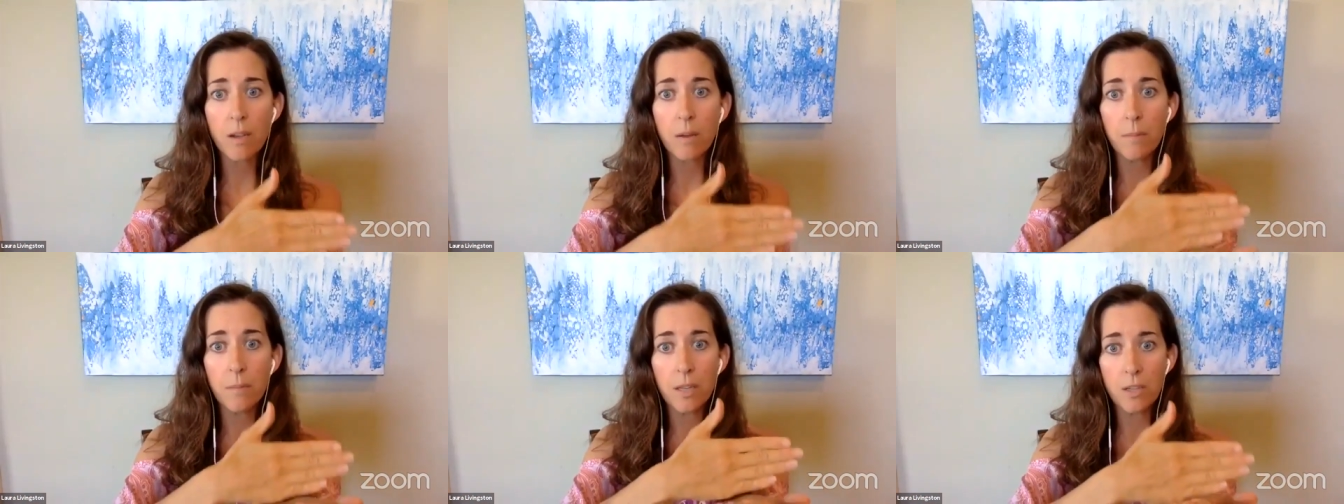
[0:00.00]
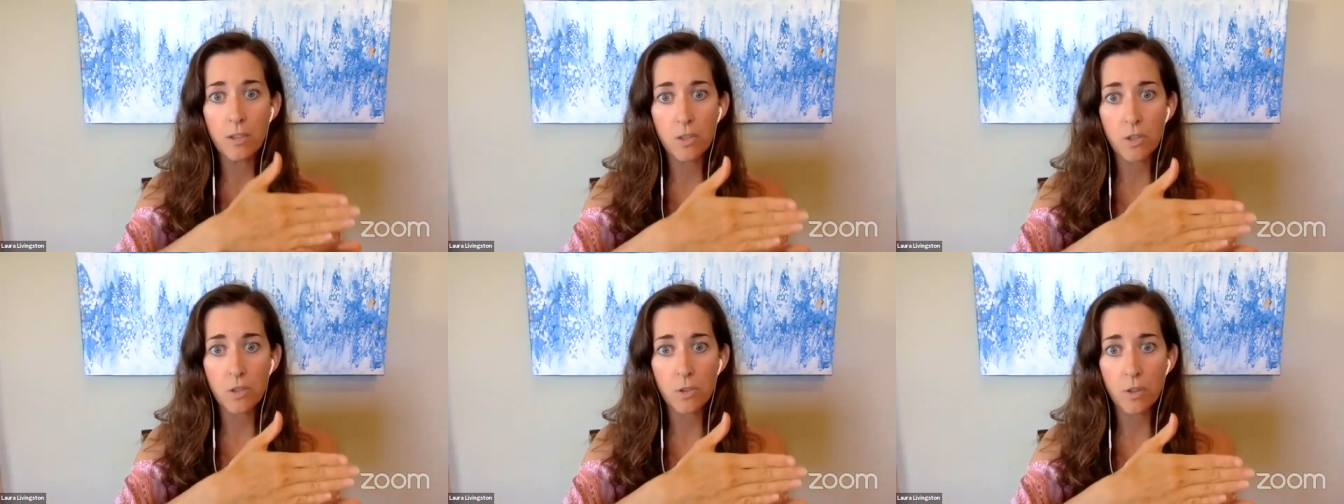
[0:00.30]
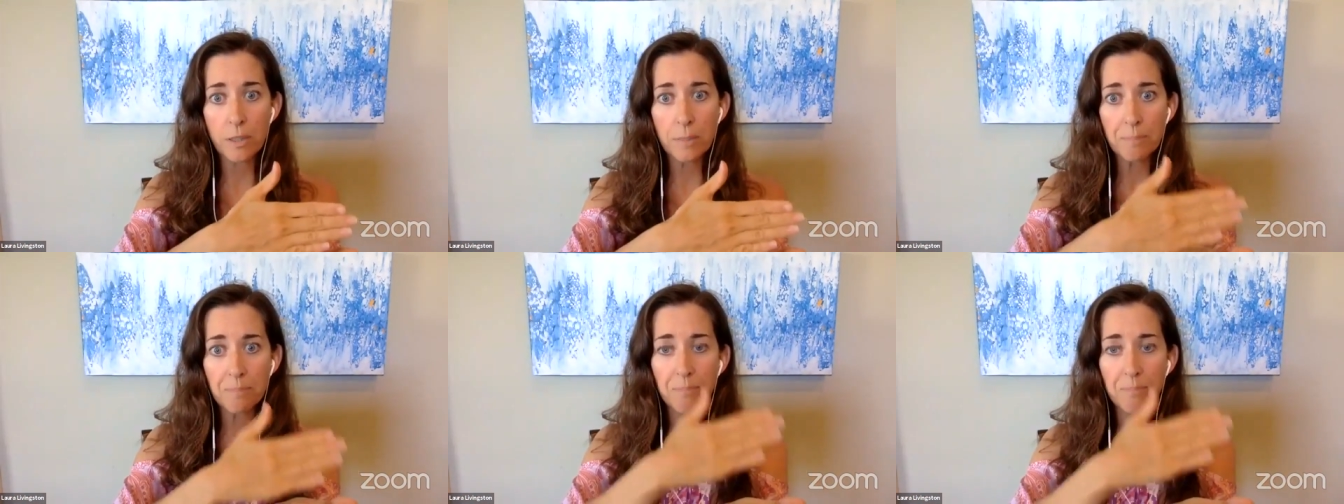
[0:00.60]
committed to
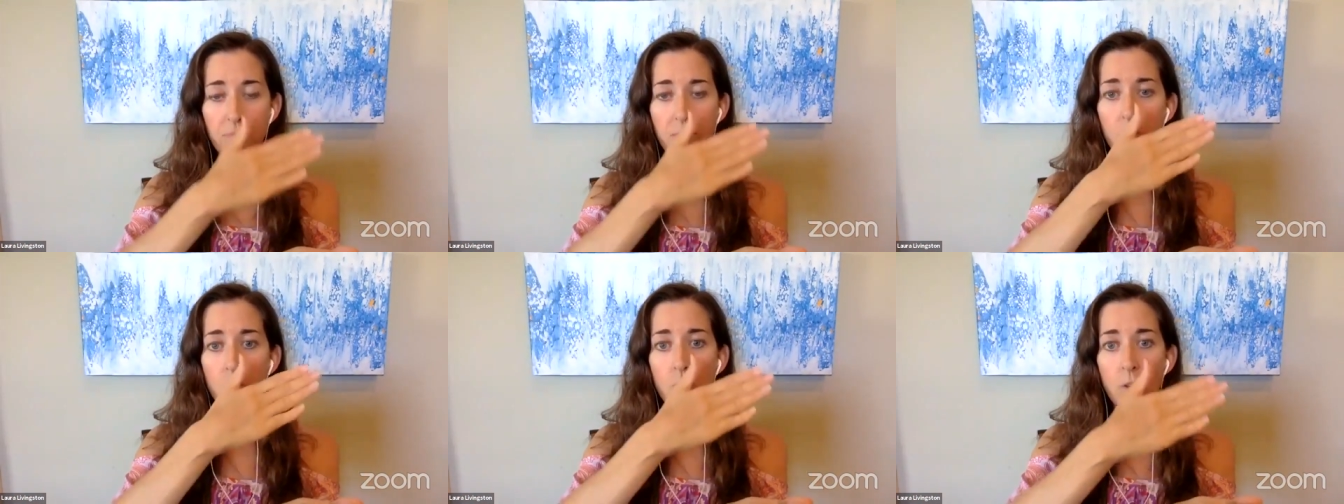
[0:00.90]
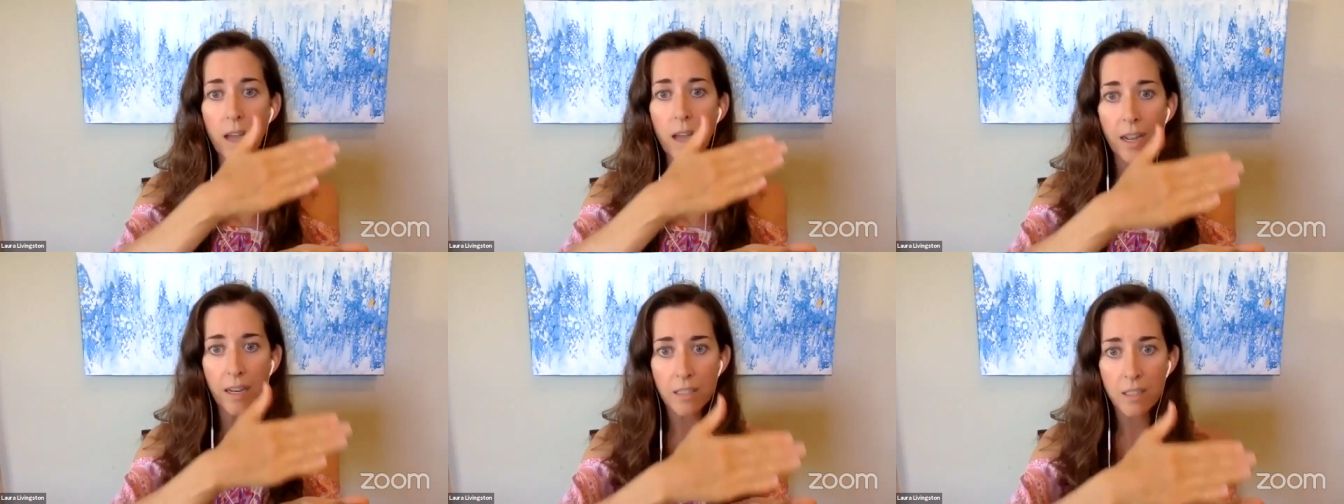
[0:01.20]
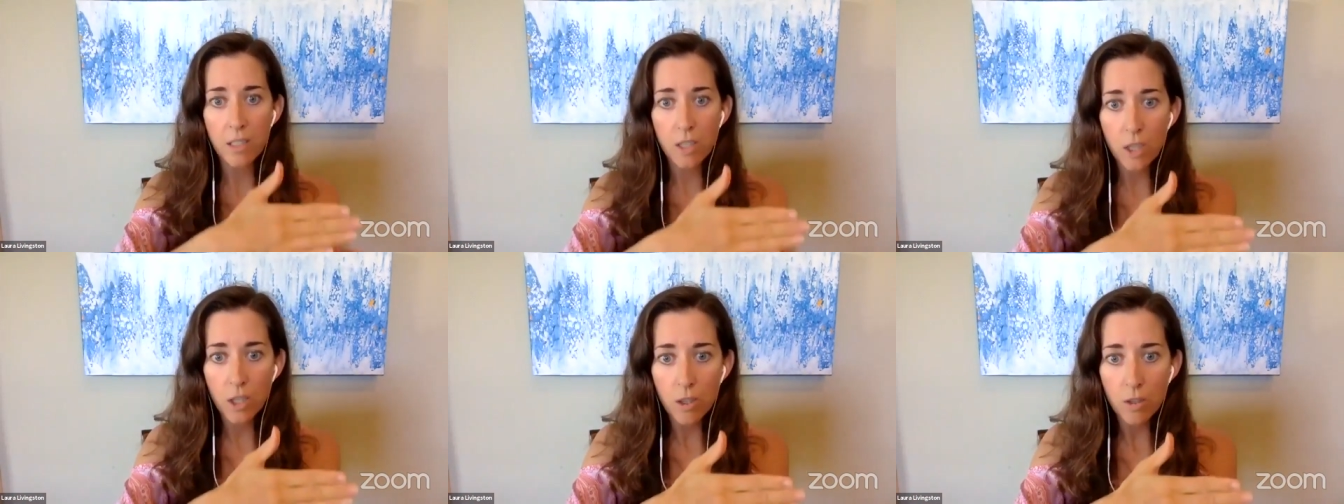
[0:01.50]
it, you
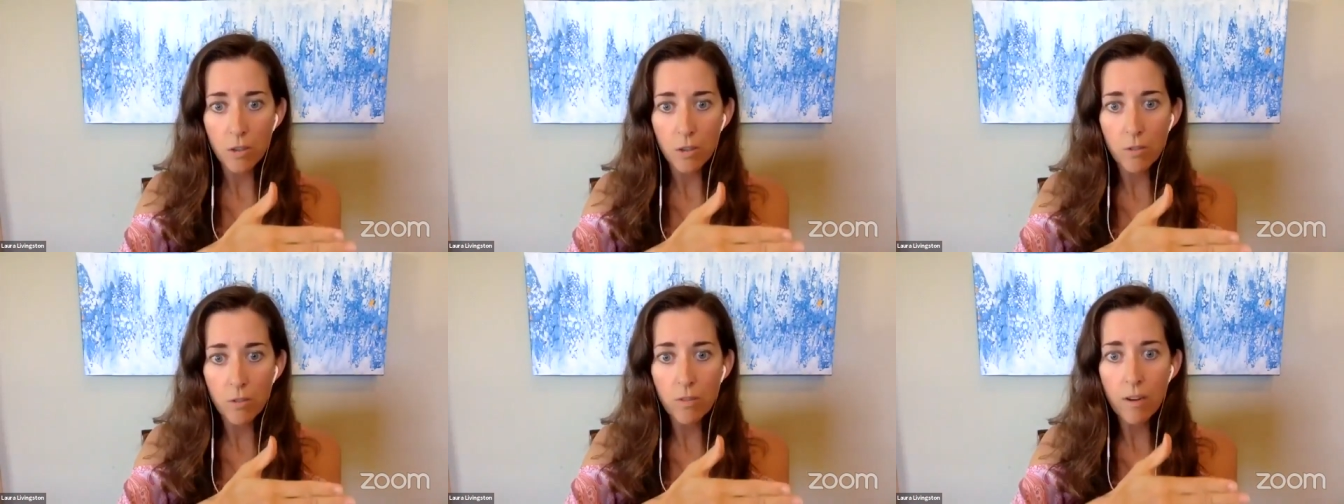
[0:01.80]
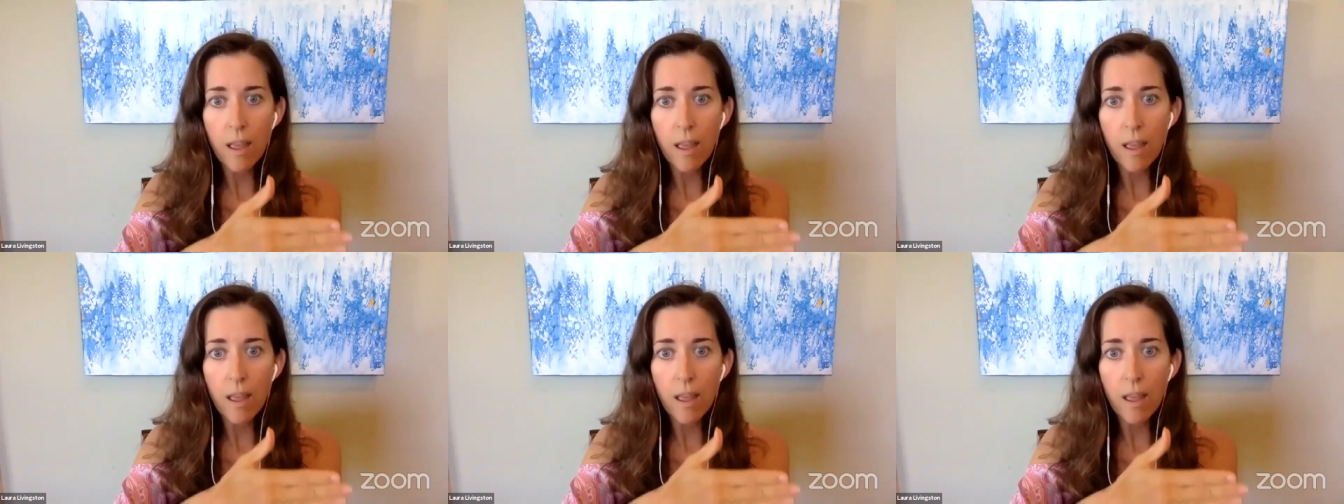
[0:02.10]
execute,